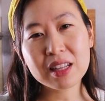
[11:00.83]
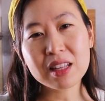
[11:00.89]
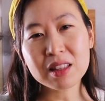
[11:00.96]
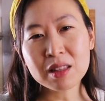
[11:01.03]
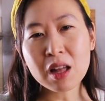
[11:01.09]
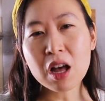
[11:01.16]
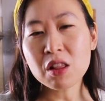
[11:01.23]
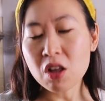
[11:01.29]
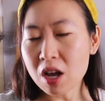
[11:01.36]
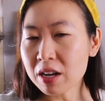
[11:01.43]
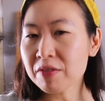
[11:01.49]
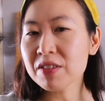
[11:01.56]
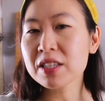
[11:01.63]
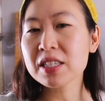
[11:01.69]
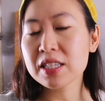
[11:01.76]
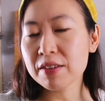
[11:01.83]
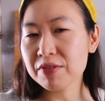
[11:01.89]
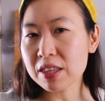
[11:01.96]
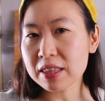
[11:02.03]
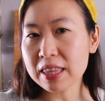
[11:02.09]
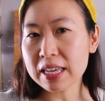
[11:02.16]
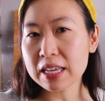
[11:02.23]
A lot of the stuff
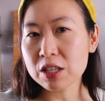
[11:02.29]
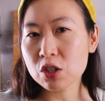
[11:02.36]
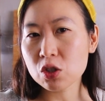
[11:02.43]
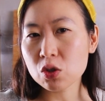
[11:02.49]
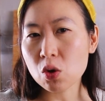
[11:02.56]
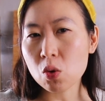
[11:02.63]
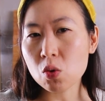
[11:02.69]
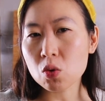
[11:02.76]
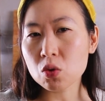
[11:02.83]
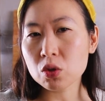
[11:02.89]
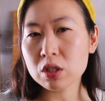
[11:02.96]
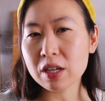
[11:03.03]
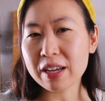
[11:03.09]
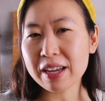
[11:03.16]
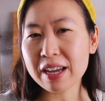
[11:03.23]
that they sold,